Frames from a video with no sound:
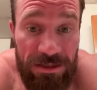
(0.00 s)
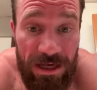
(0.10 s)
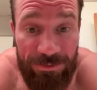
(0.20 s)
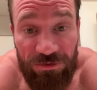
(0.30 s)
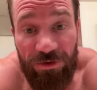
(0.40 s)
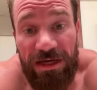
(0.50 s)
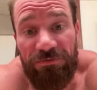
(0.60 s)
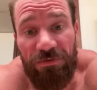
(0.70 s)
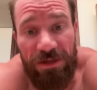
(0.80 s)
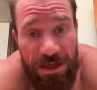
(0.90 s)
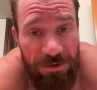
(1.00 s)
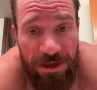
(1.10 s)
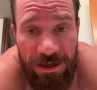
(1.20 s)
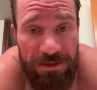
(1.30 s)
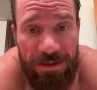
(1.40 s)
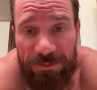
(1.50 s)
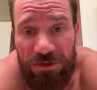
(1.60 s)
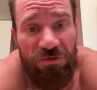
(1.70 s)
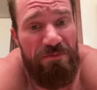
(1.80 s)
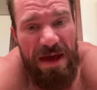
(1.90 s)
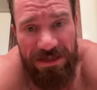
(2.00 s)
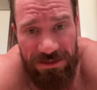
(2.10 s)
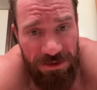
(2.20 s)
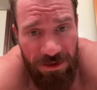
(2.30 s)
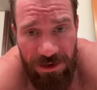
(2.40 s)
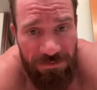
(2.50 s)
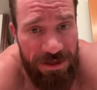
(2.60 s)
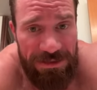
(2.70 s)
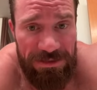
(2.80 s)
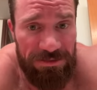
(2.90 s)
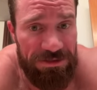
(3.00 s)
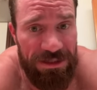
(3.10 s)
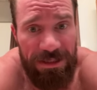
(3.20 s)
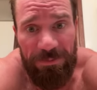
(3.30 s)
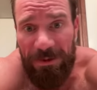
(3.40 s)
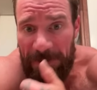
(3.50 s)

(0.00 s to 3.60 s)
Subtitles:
I've been training for the elk hunt. I'm in tremendous cardiovascular shape.